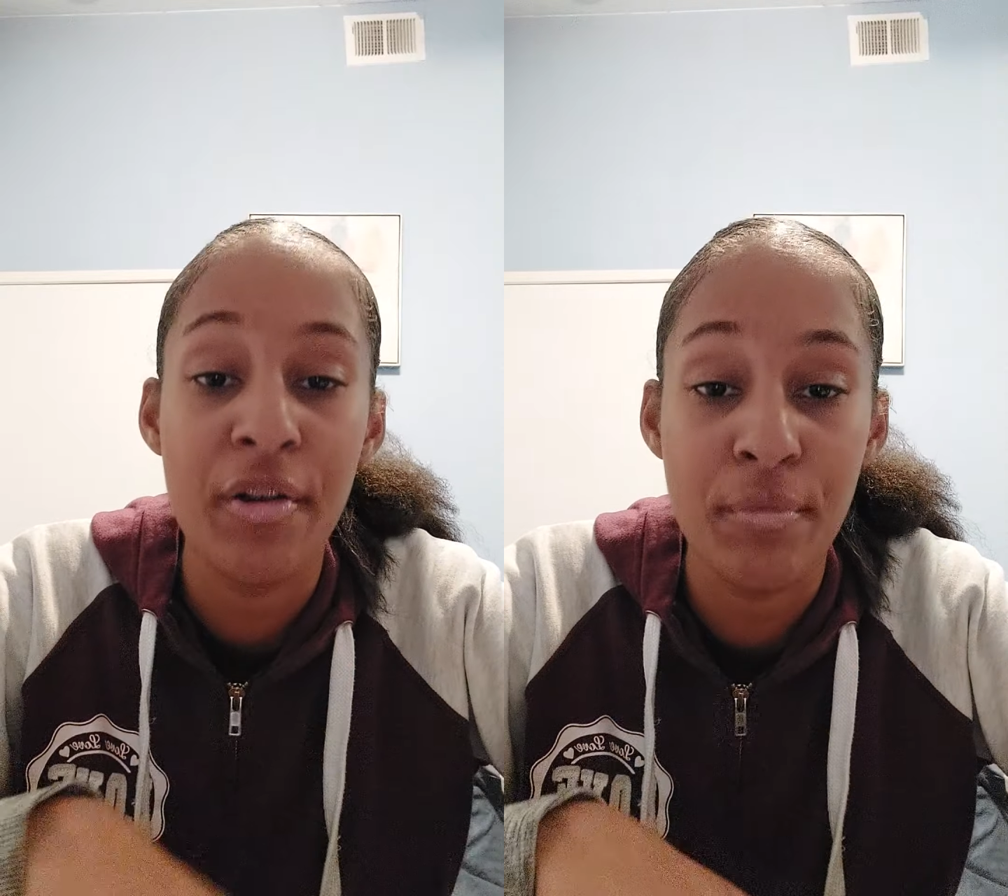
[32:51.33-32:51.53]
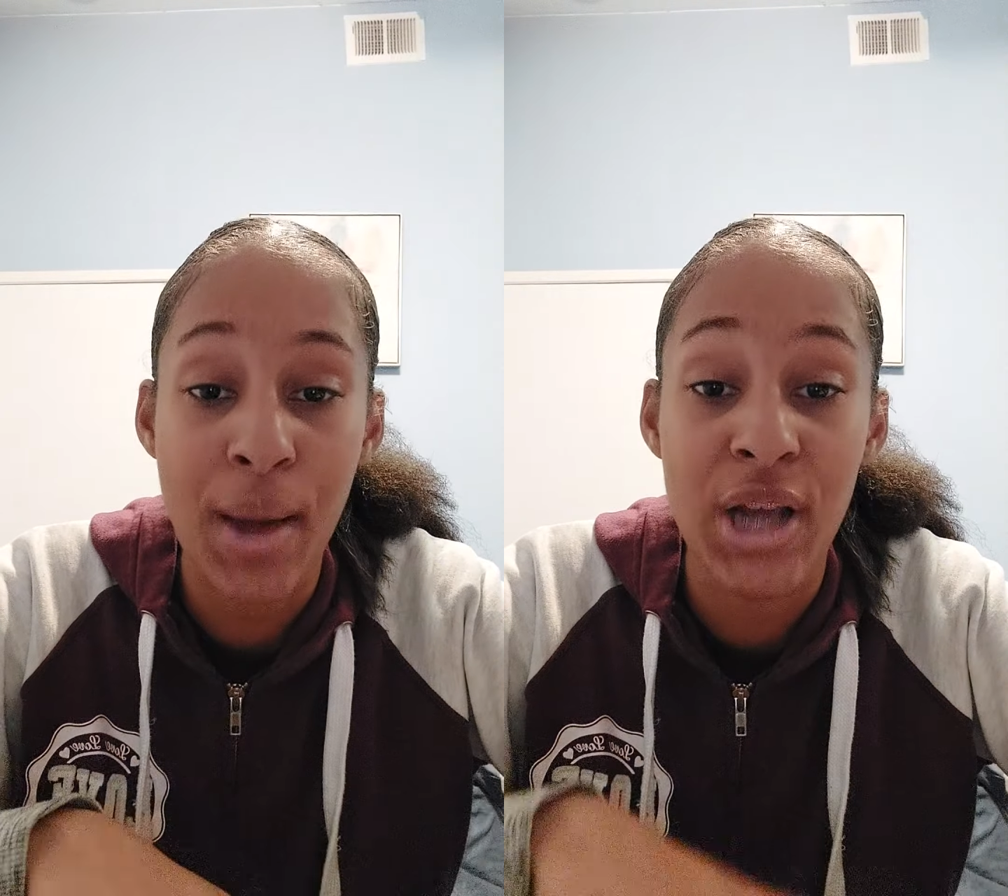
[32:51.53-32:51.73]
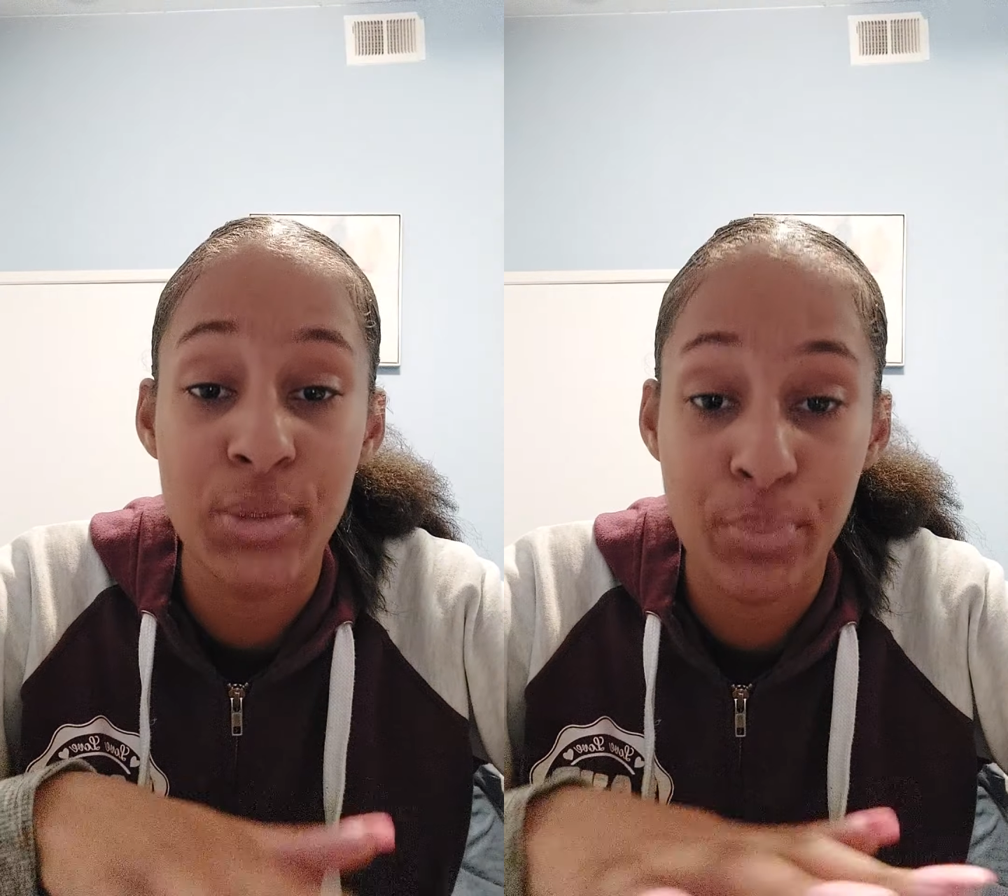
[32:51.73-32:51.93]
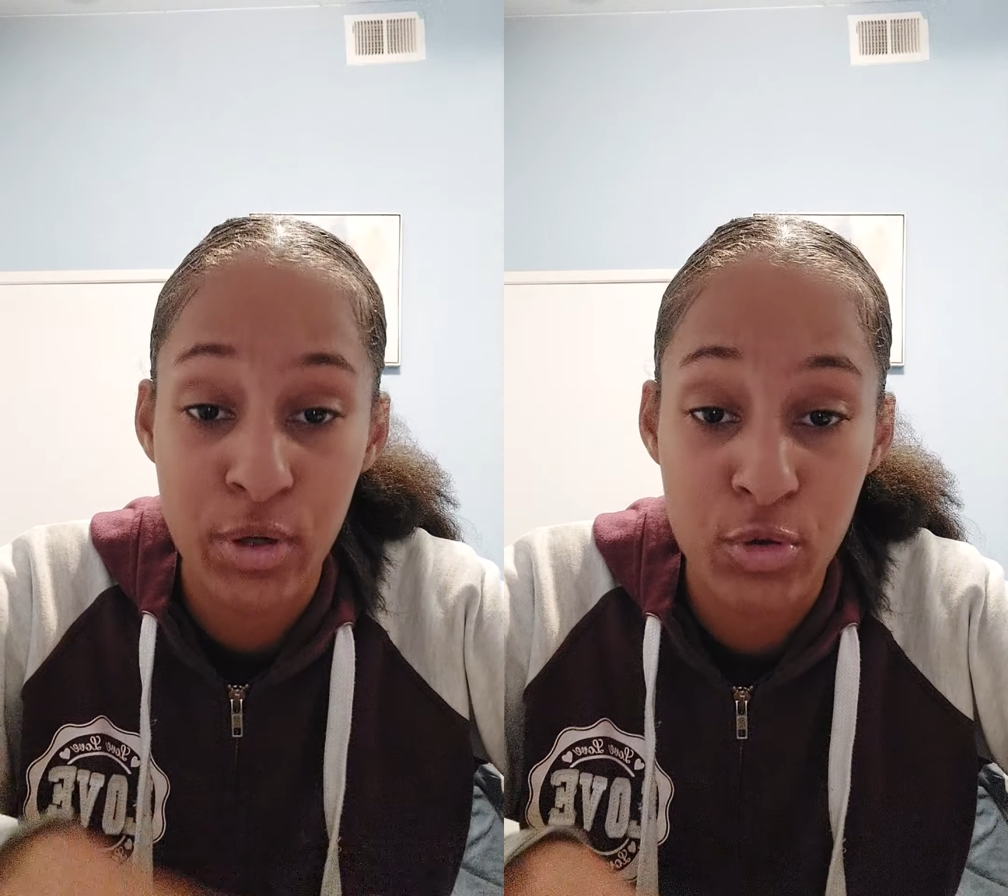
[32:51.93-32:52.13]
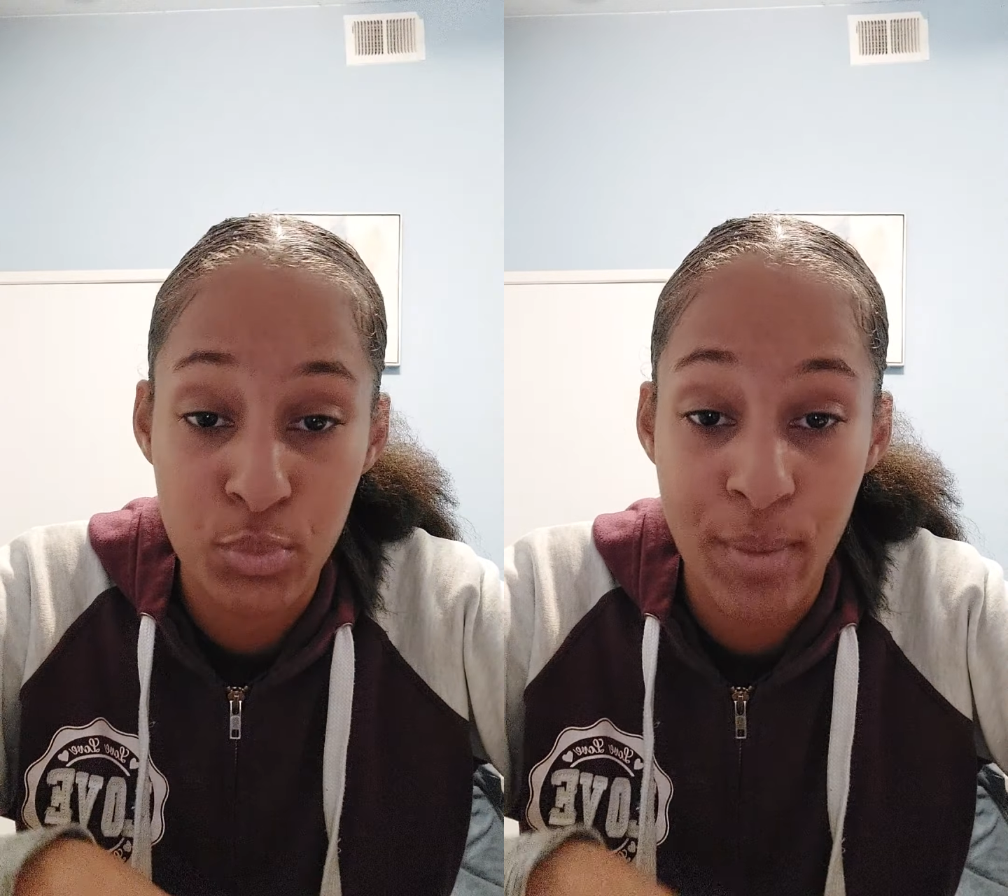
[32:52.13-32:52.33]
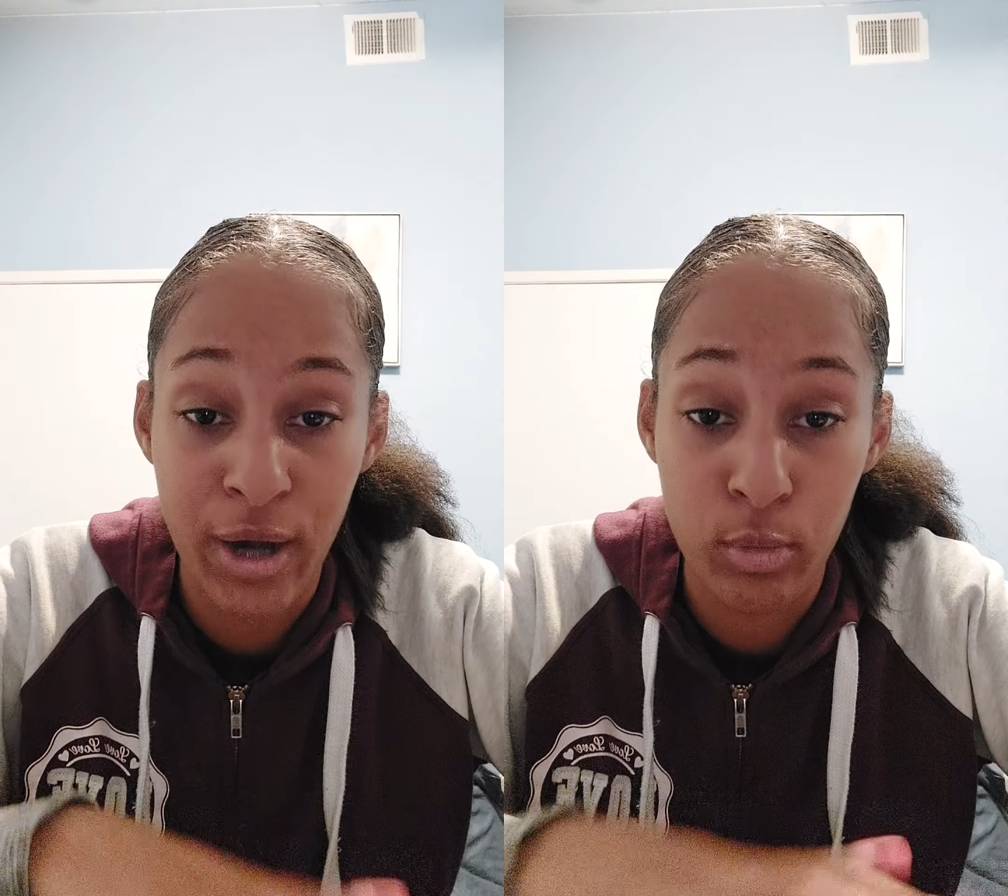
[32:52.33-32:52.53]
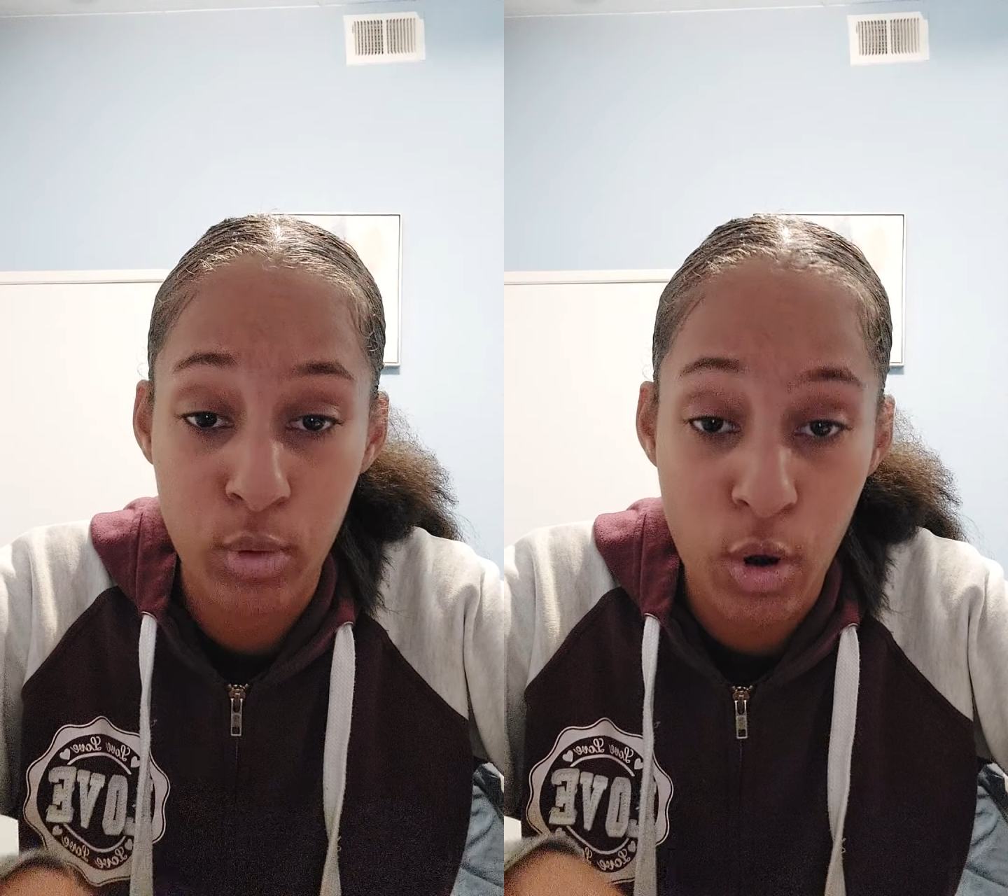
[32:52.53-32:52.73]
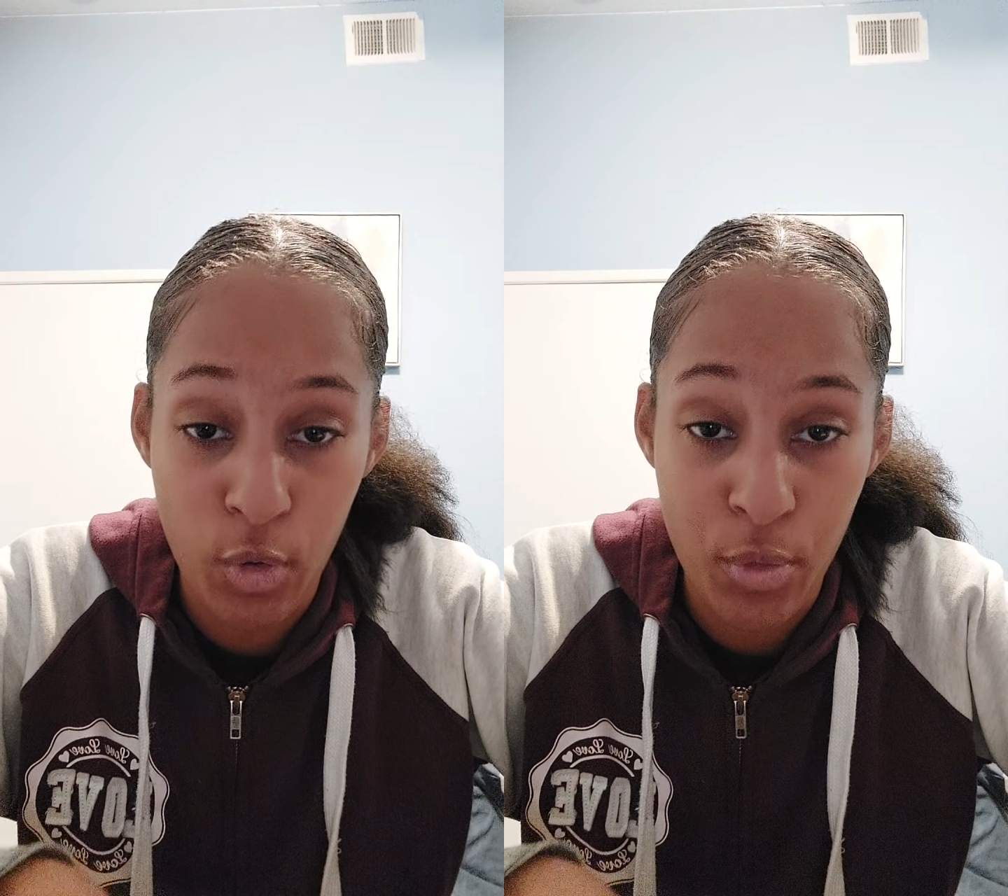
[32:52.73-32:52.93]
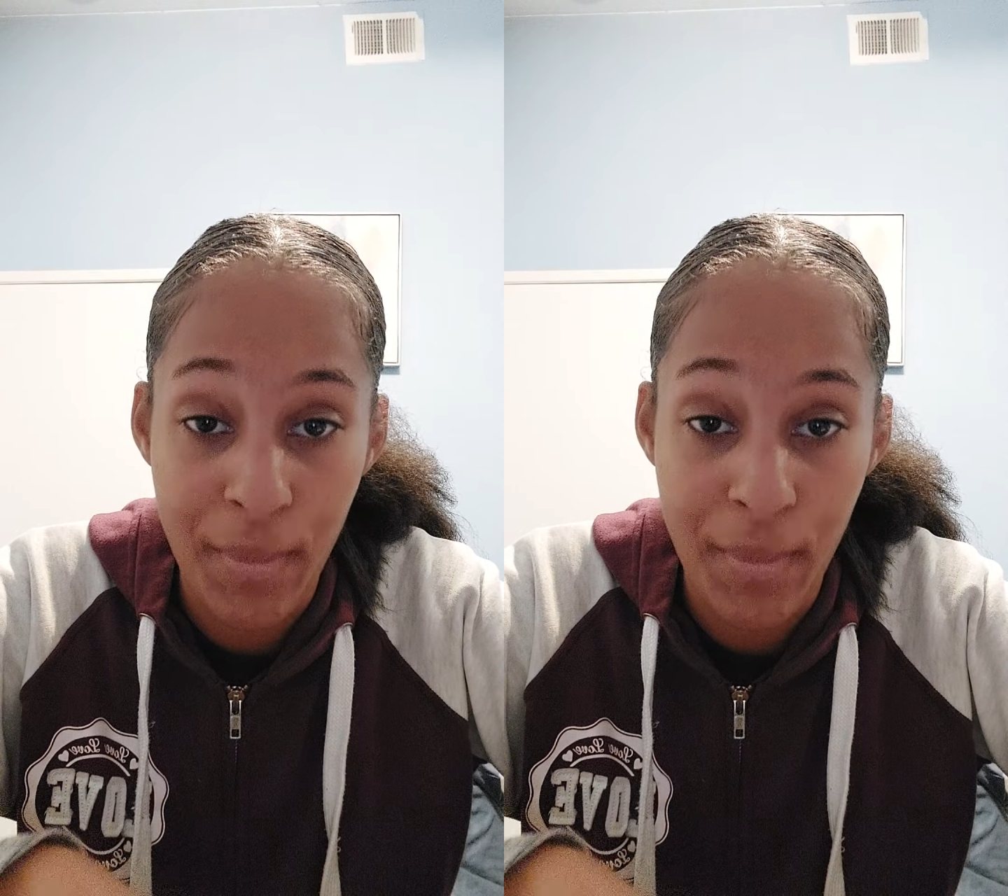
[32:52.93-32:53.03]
of my spirit my growth,